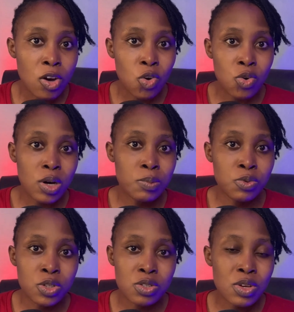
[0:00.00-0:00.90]
Or
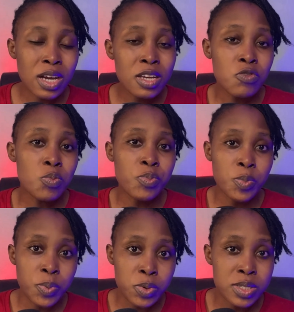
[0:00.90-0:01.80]
you can even
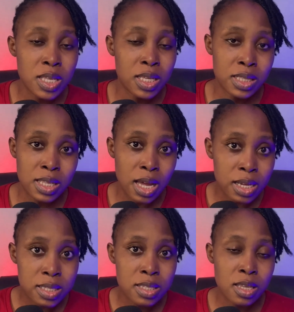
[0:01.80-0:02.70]
propose a
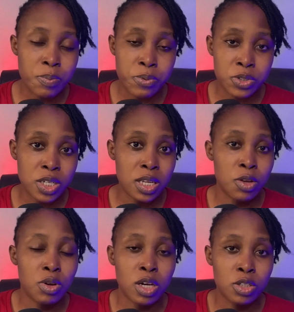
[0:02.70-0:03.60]
task, a project that
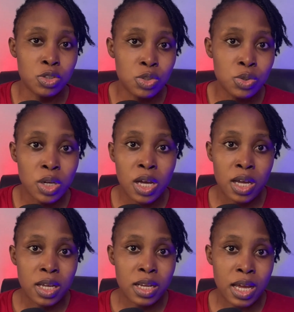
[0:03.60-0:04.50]
you can do,
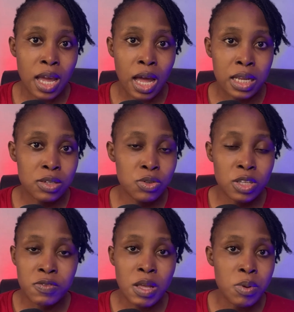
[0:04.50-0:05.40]
like, and you
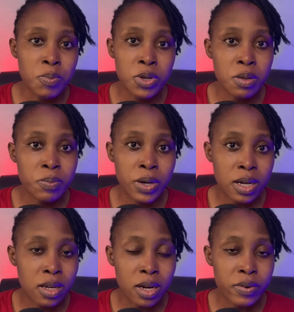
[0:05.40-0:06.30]
give them a money
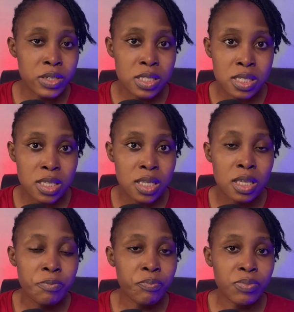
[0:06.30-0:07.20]
back
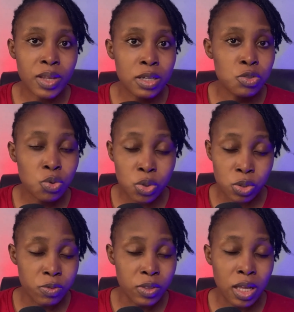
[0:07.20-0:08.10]
guarantee and all
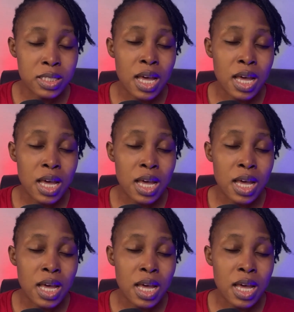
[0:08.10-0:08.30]
of that.